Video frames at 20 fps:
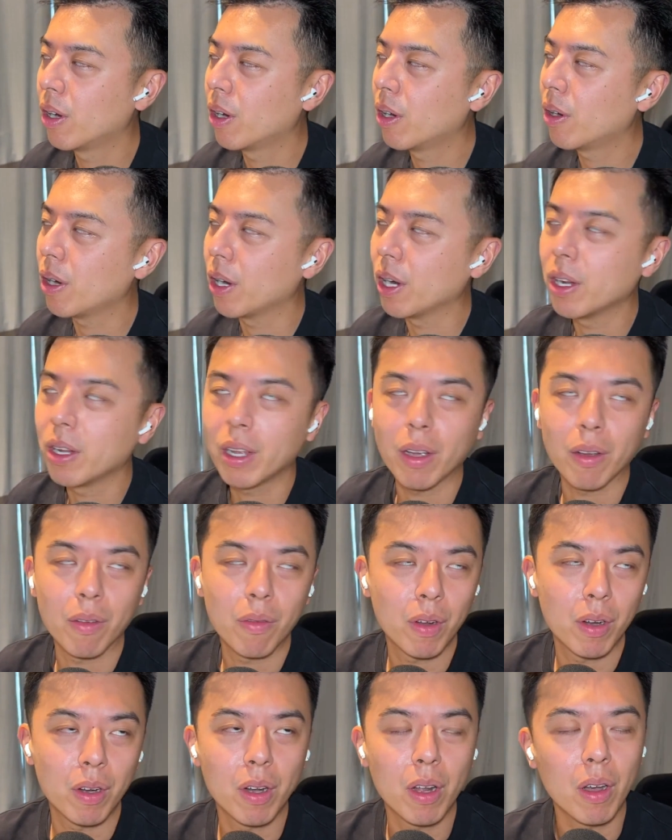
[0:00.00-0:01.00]
right. Yeah.
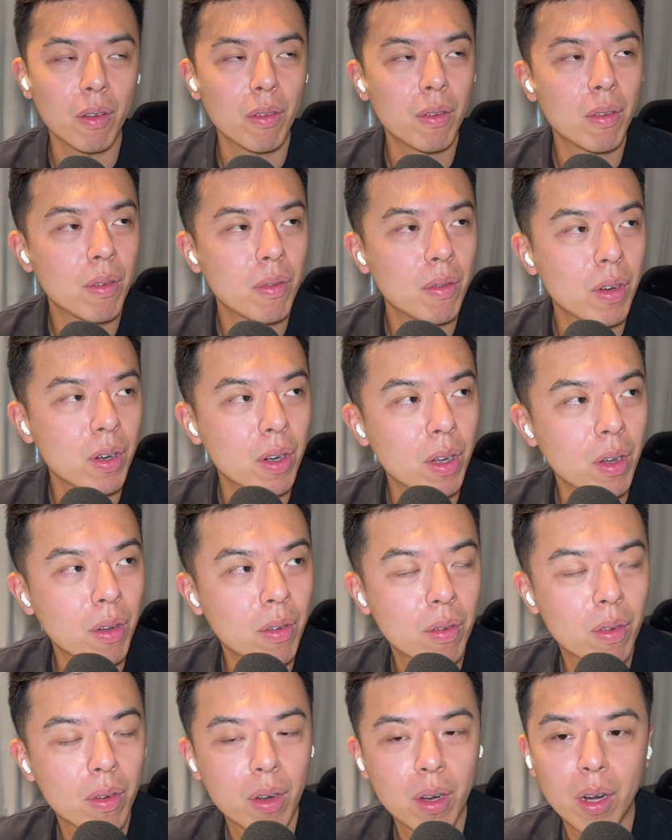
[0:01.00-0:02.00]
Fair enough. Fair
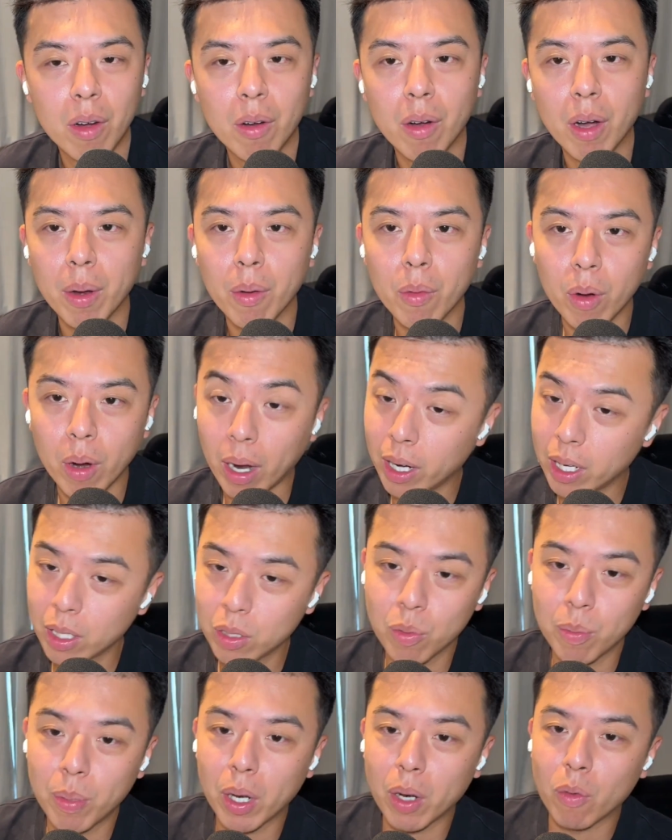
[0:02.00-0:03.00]
enough. All right. I
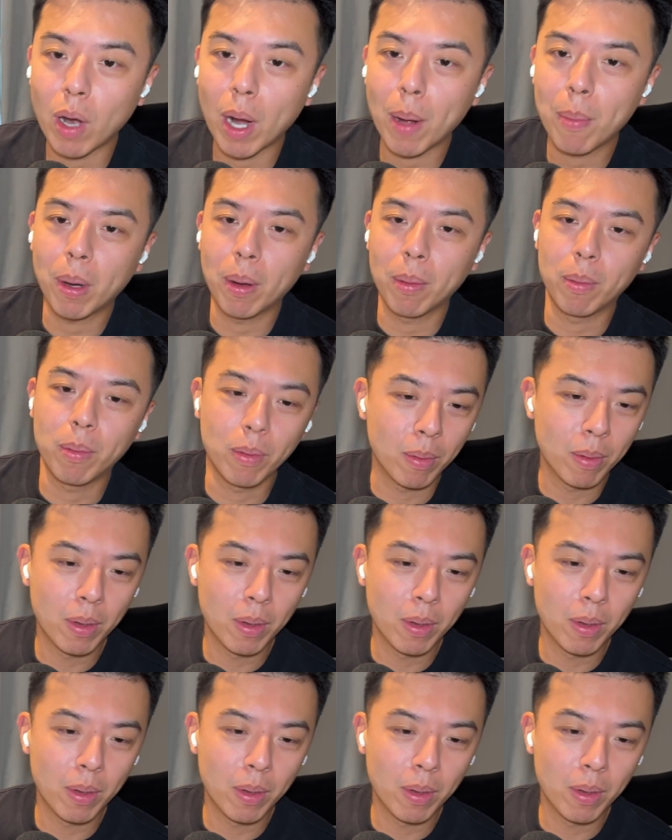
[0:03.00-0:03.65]
guess we better wrap up.